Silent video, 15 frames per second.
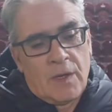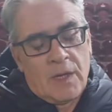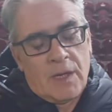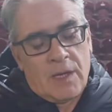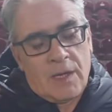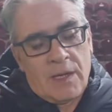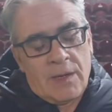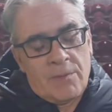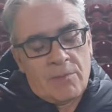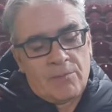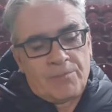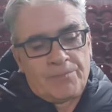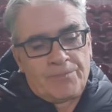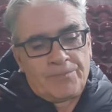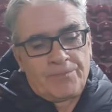
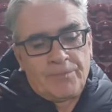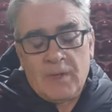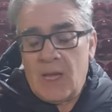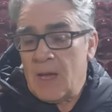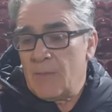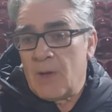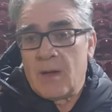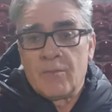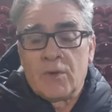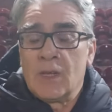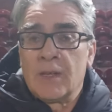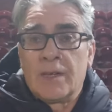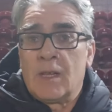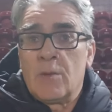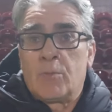I'm
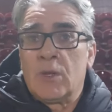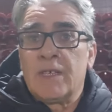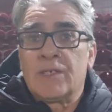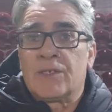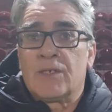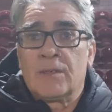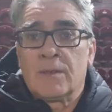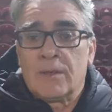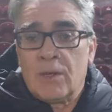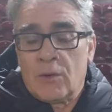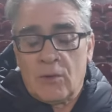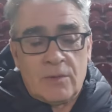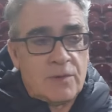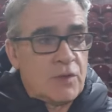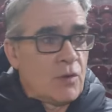really, really pleased, you know.